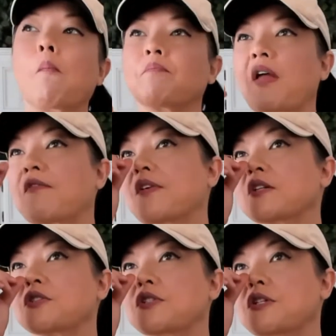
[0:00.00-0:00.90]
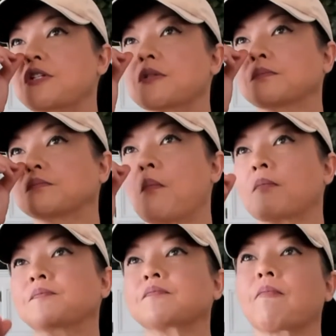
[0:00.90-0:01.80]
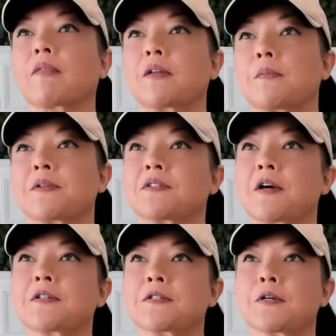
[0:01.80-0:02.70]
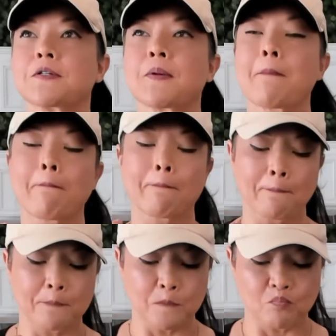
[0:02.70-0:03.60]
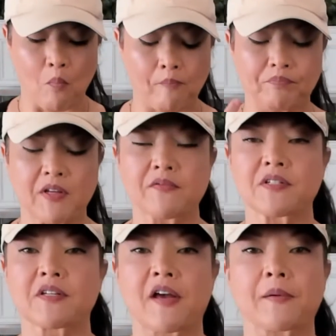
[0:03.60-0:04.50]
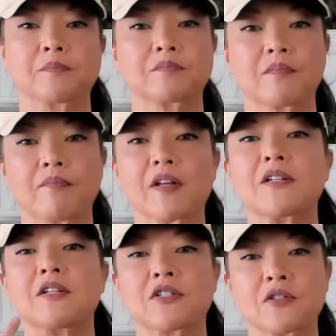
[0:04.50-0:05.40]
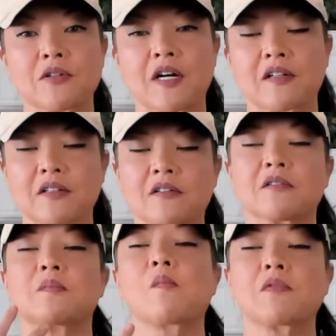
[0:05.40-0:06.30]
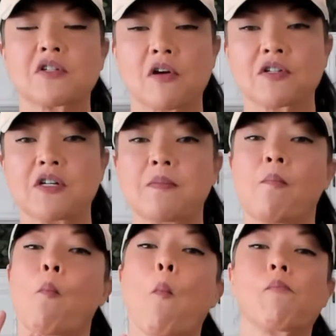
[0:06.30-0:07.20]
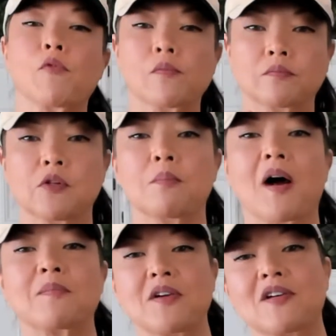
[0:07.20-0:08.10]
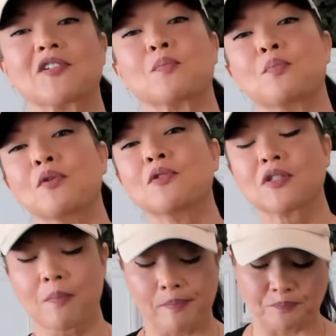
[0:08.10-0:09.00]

That feta cheese and the pistachios give this like additional kind of little salty umami-ish boost.